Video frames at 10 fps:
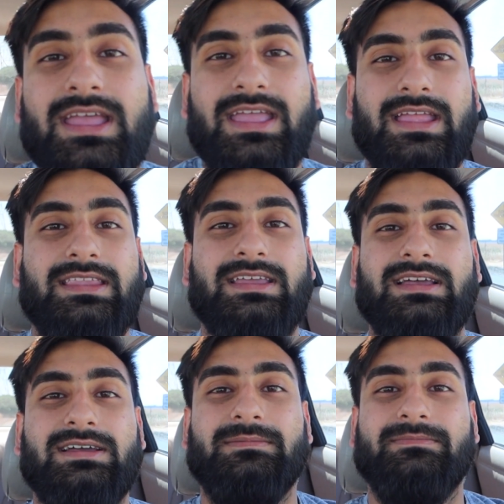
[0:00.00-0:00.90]
and
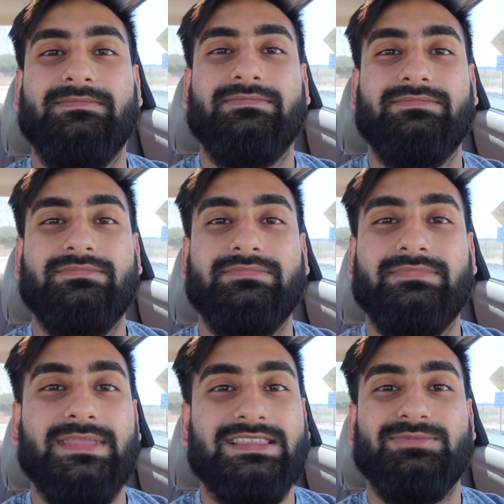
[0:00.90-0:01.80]
yeah,
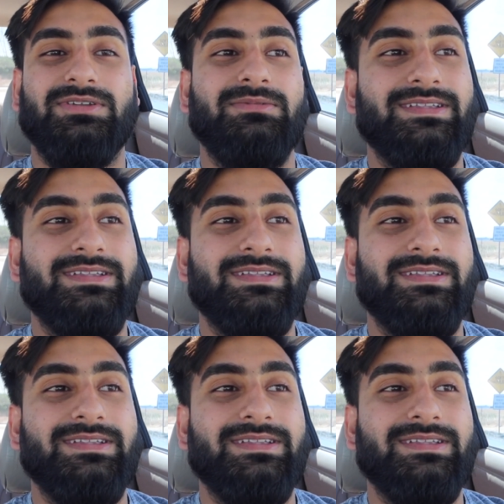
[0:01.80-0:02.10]
that's pretty